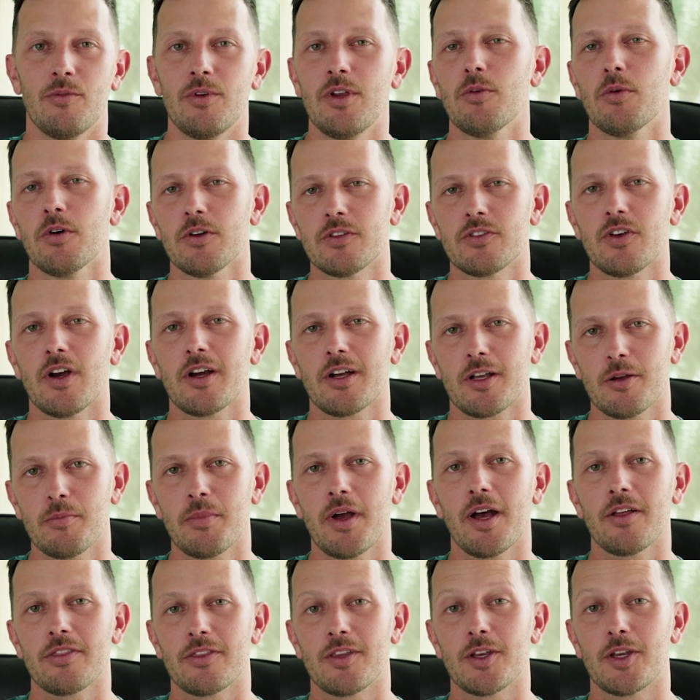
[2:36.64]
will talk
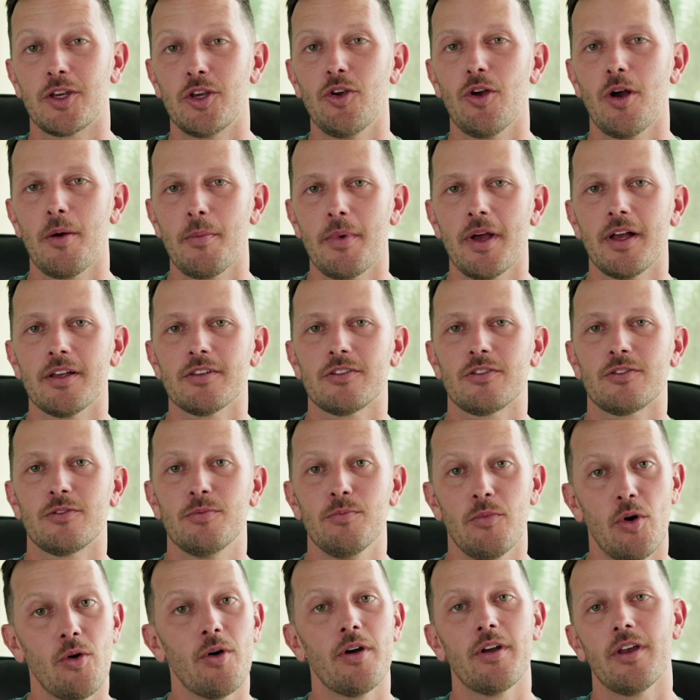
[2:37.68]
about the QMS
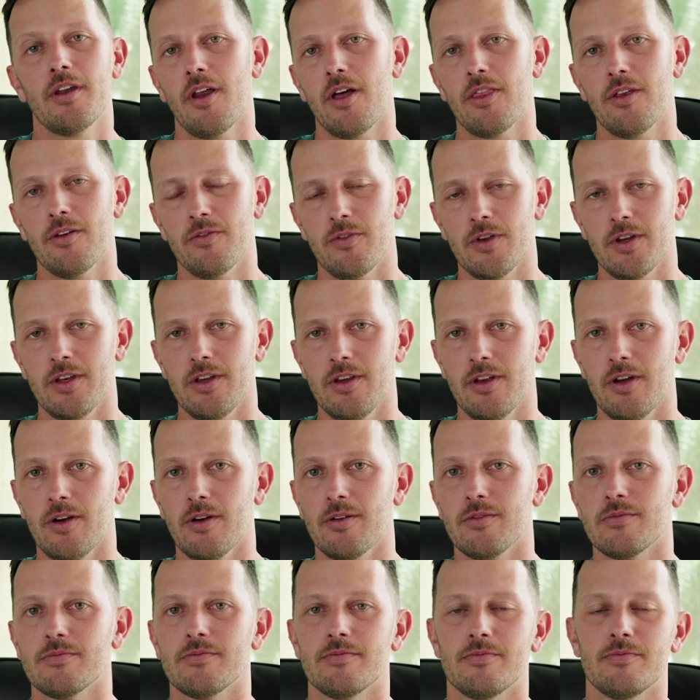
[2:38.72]
more in another
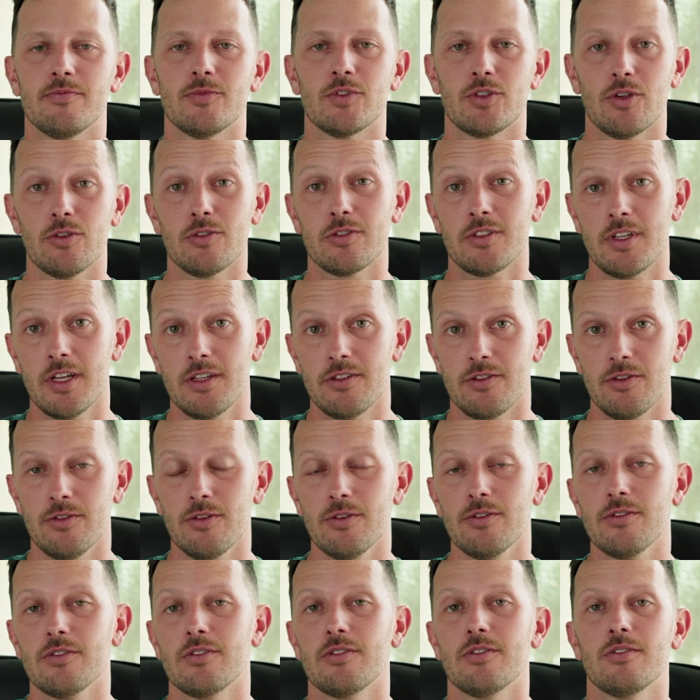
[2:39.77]
video, so stay
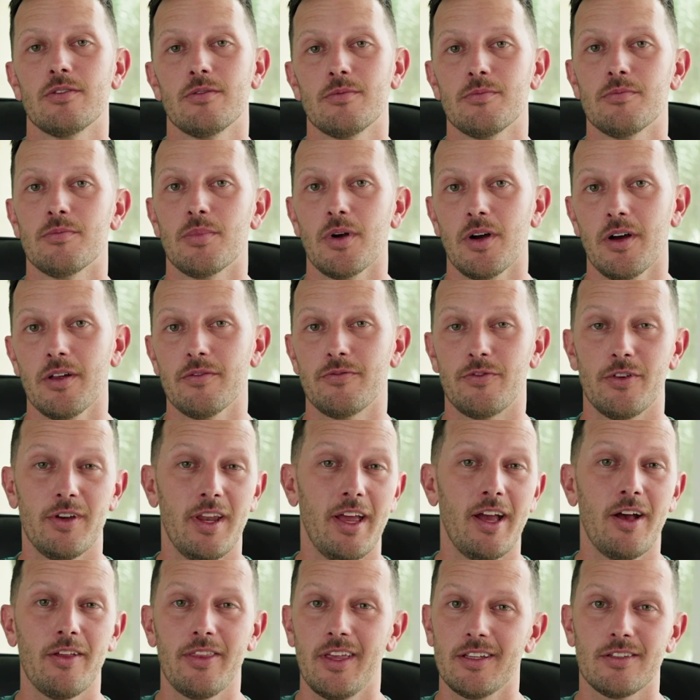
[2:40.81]
tuned. But for
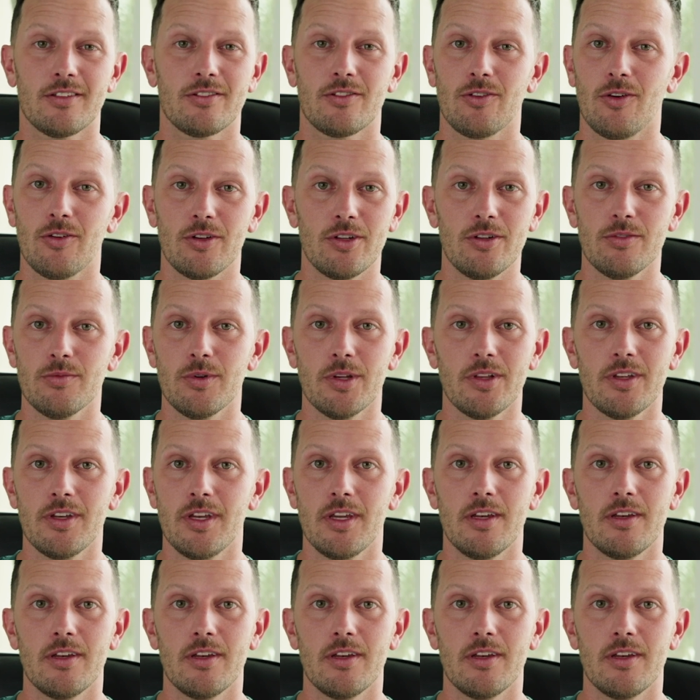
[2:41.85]
now, that's all you really need to